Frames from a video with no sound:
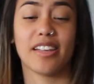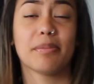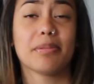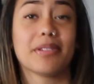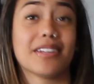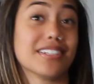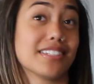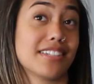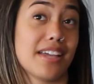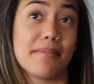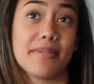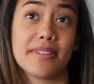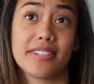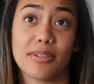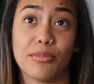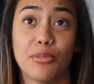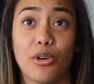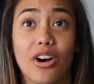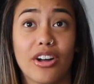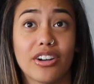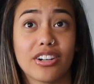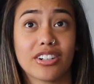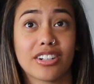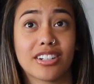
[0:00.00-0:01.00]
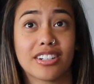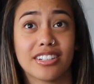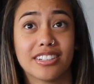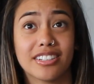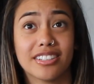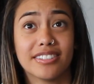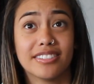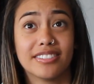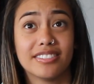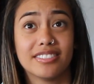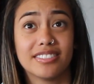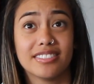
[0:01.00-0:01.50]
Get me some water.
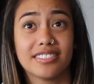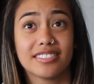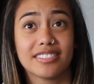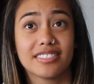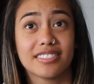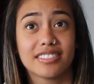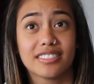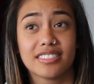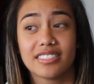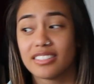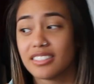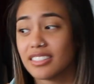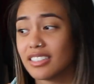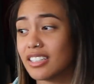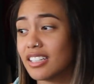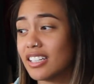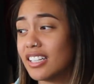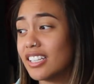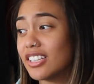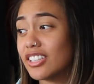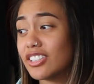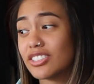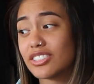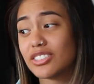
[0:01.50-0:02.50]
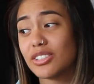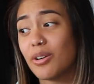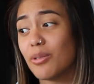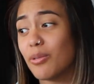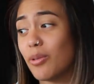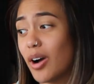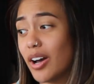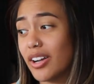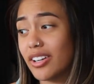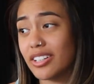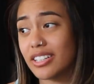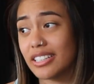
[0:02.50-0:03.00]
Right there. There's no
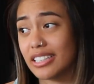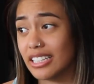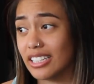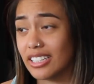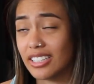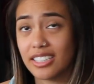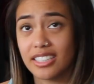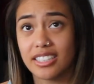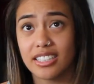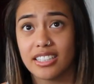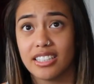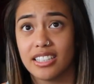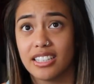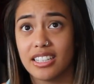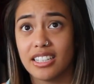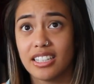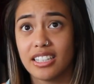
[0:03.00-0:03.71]
water in there. Oh, that's